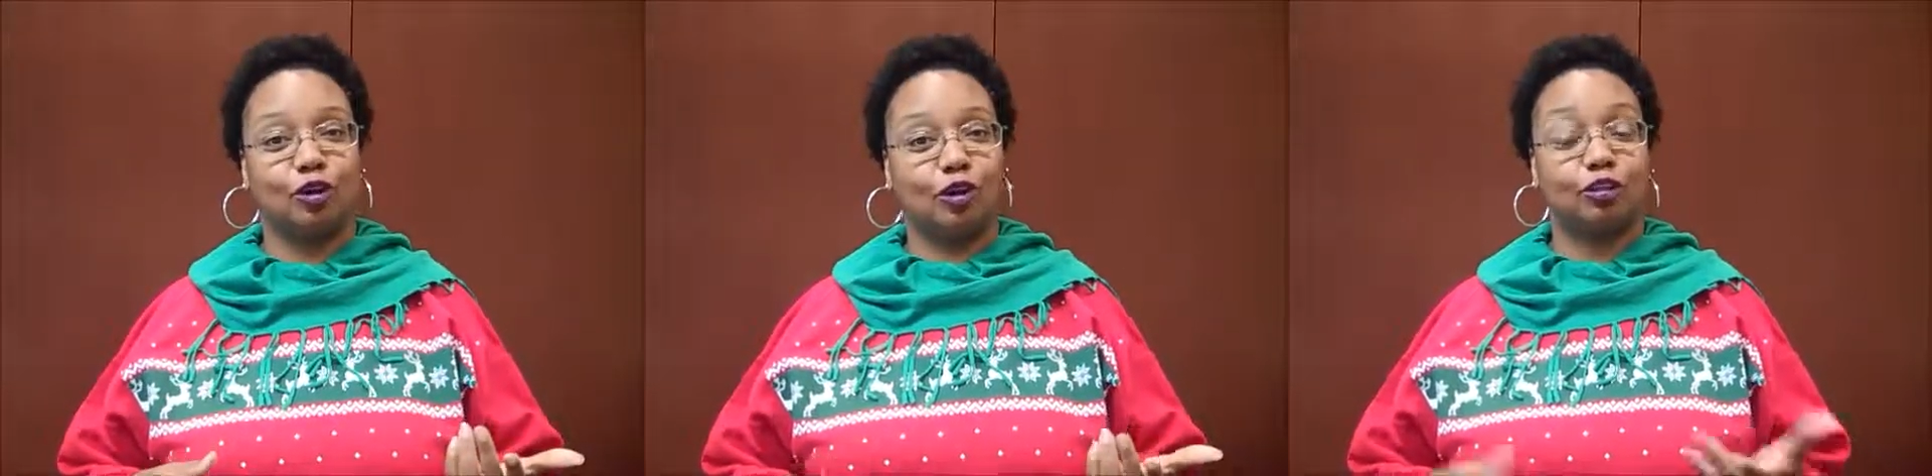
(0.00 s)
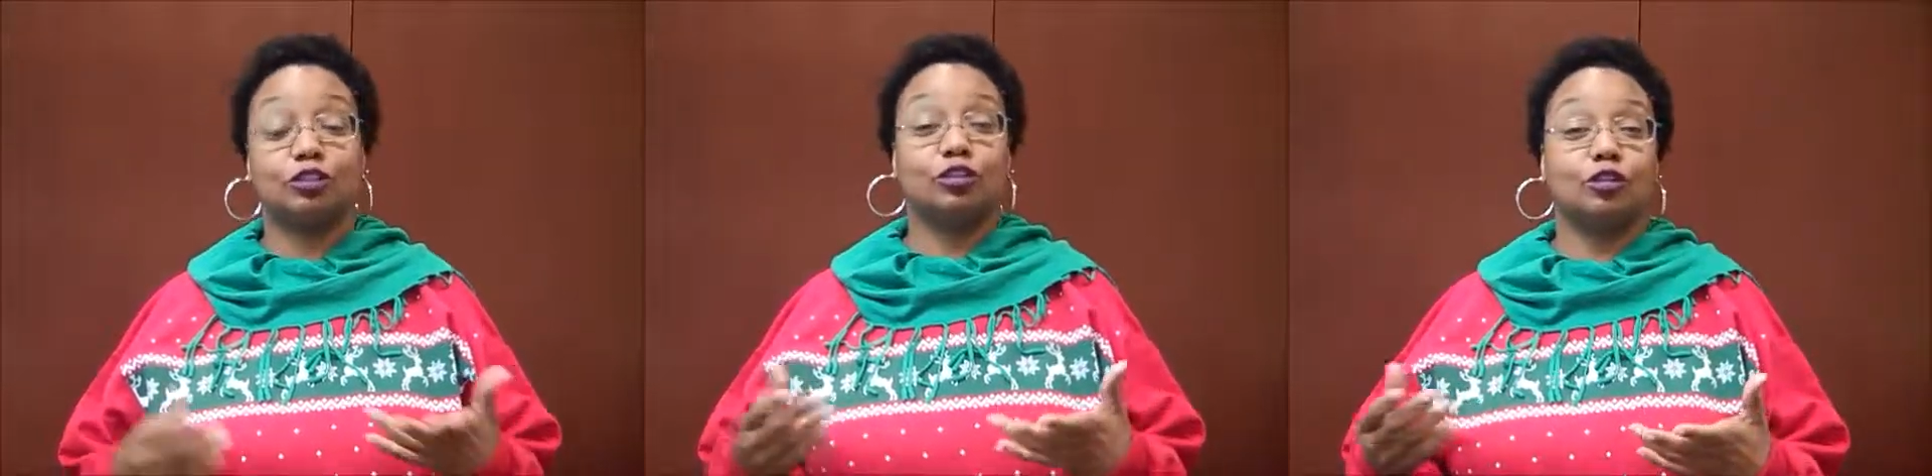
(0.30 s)

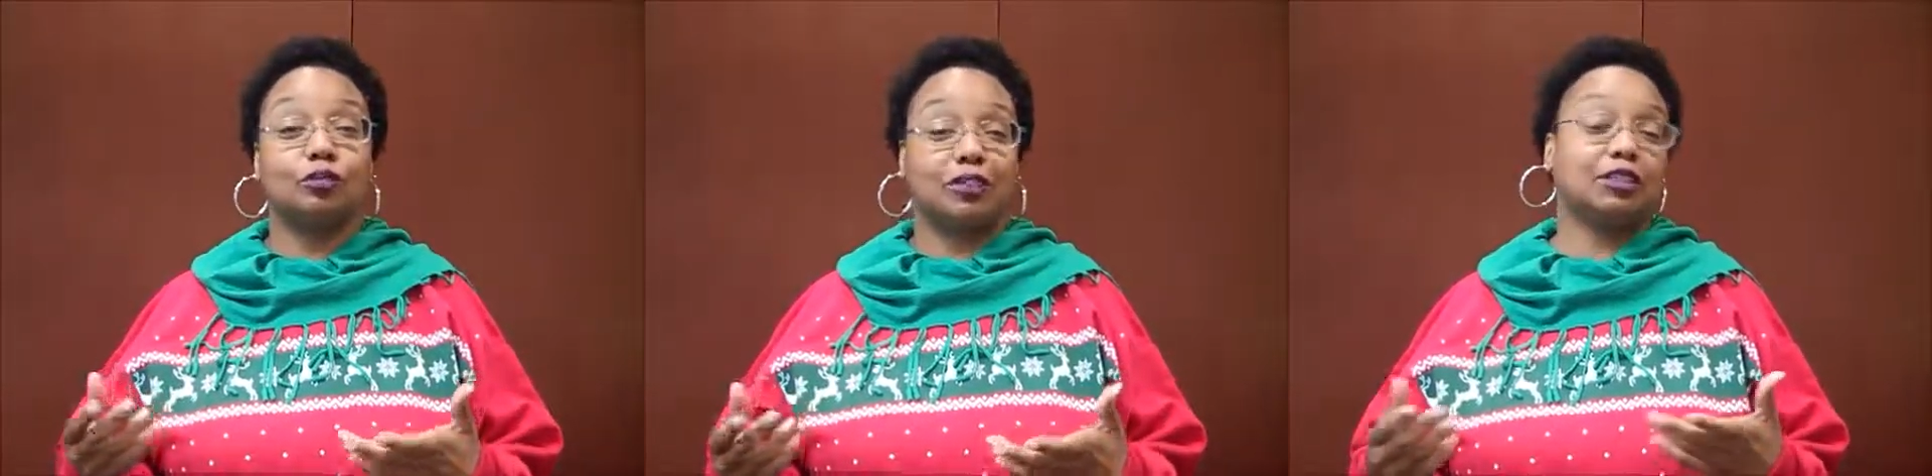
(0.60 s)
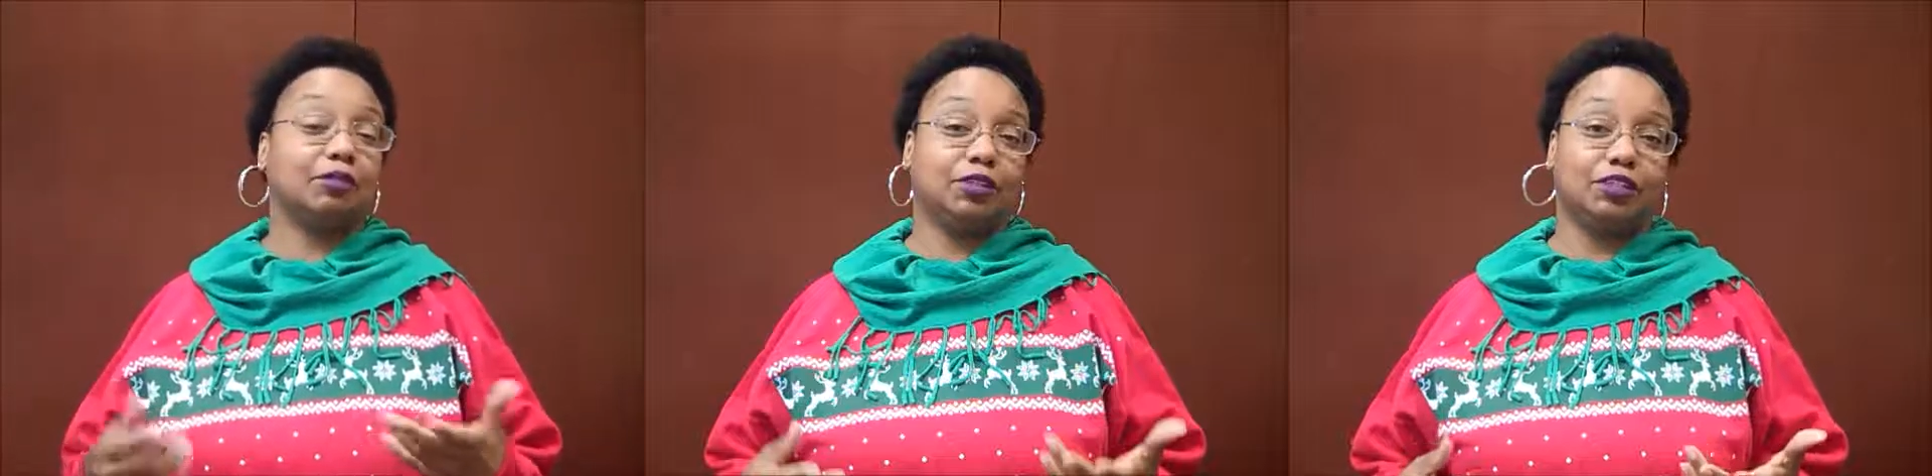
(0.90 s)
hard that you're going to miss some of the